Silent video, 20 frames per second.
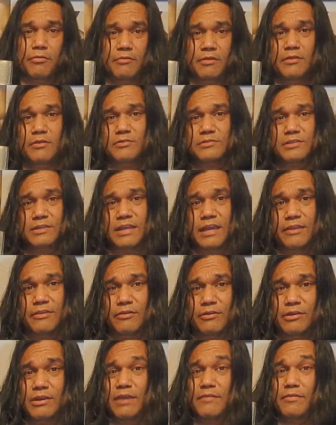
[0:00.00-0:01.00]
3 of those
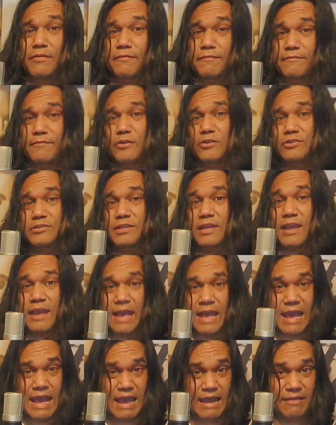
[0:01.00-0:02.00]
together and you have the first
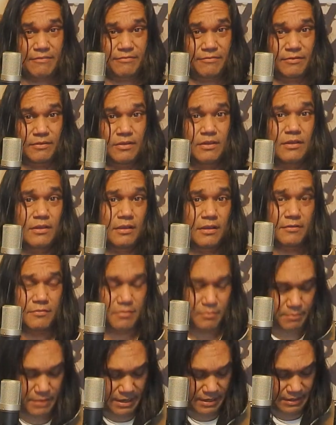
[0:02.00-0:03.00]
half
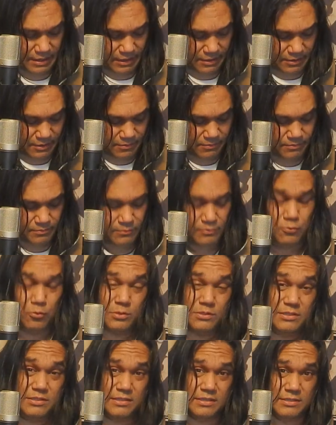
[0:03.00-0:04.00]
of the bend echo,
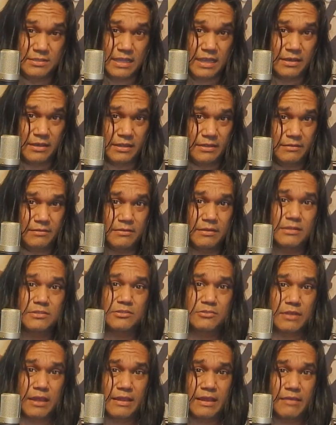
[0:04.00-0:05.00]
which is ascending.
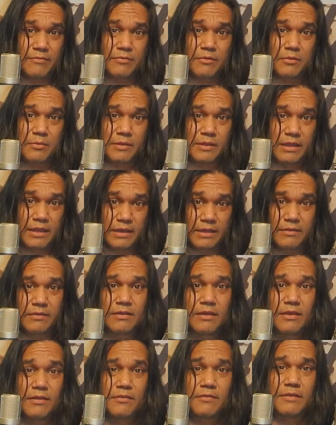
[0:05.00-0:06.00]
Let's try that from the beginning.
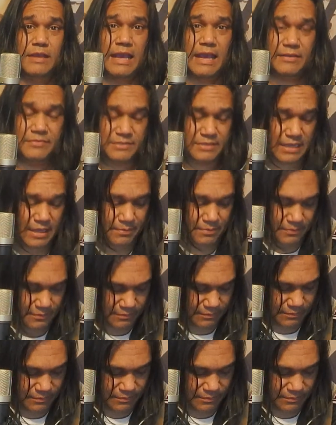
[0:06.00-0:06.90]
Half step.